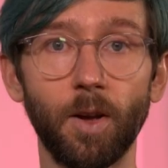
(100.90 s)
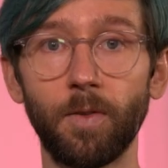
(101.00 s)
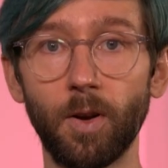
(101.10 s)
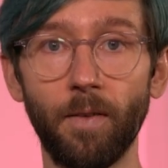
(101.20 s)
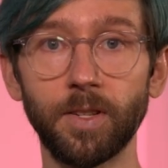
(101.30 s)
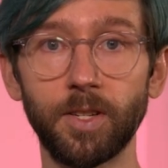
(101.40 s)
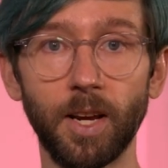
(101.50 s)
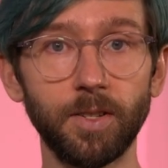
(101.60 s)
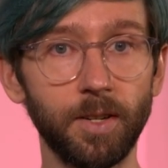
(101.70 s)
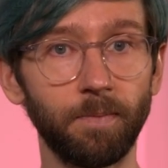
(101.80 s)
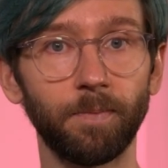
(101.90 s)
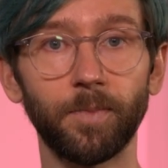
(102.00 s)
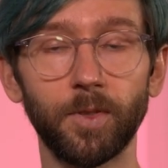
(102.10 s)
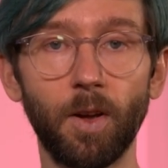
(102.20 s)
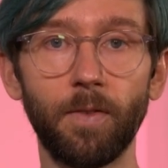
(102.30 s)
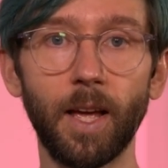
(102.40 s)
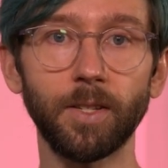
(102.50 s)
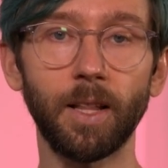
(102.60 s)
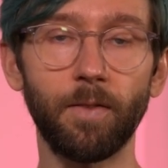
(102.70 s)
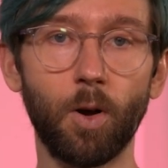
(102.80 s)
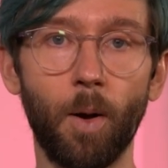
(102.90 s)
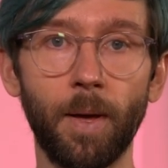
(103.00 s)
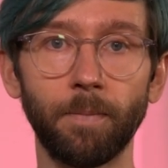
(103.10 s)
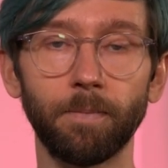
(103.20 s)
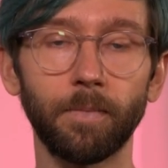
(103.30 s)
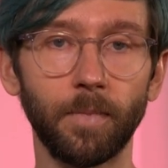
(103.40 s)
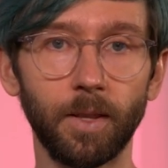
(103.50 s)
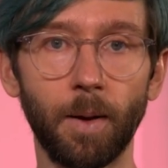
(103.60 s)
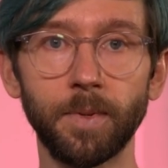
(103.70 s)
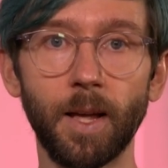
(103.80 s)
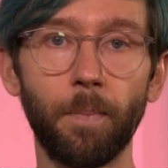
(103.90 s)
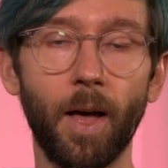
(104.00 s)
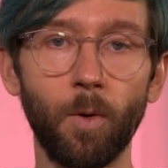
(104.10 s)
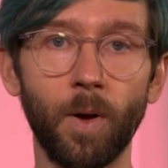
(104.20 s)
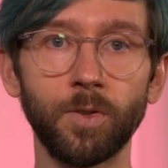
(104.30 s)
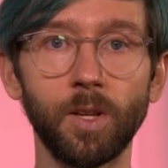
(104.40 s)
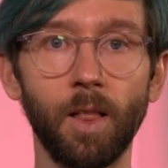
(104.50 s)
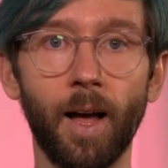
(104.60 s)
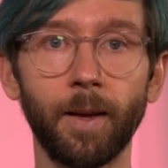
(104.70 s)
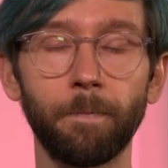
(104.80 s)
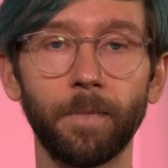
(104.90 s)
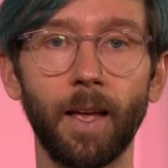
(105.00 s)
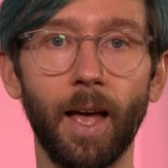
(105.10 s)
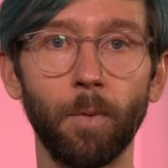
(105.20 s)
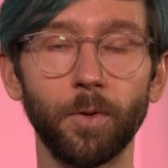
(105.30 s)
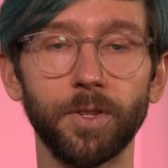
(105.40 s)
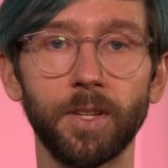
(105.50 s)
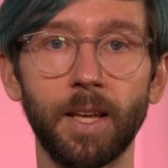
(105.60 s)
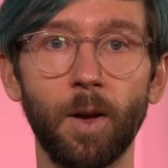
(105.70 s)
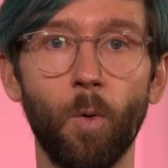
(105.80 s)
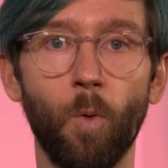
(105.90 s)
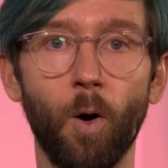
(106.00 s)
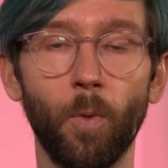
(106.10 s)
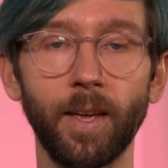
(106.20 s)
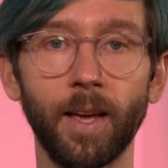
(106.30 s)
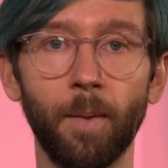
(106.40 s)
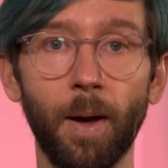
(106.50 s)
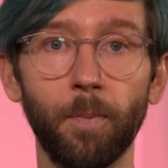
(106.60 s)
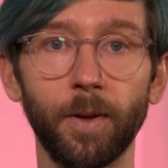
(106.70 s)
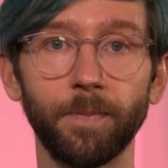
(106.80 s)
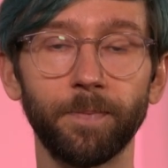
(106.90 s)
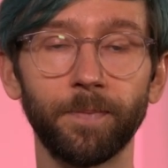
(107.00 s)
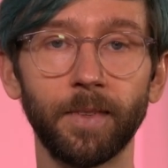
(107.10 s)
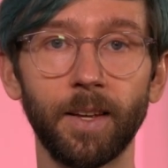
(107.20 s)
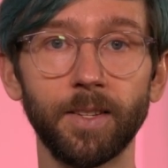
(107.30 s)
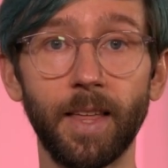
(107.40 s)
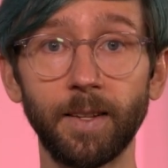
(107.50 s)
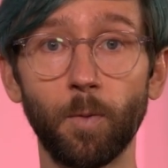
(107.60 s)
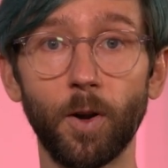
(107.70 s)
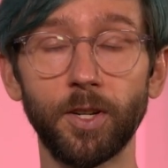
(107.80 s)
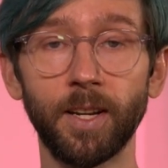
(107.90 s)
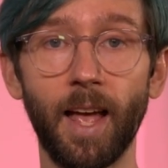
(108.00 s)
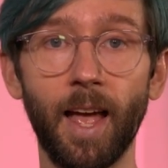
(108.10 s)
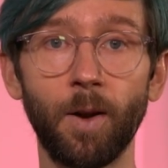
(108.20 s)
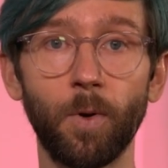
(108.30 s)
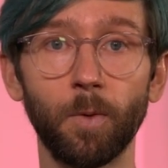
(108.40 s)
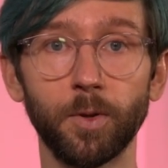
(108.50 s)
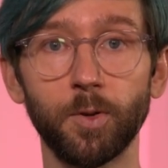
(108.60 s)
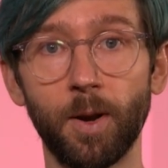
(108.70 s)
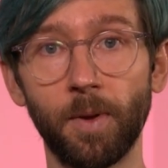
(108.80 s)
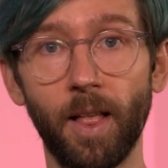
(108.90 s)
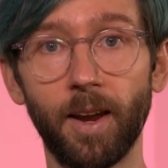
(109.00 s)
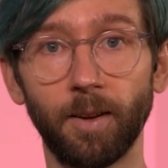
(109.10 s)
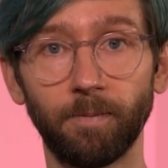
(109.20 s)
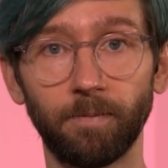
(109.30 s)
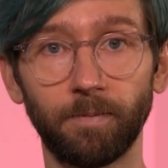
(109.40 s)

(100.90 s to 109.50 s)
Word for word: So if you do have a suggestion, don't forget to leave a comment, thumbs up other ones you like, and we'll see what we can come up with. So thanks for watching, and we will stream you later.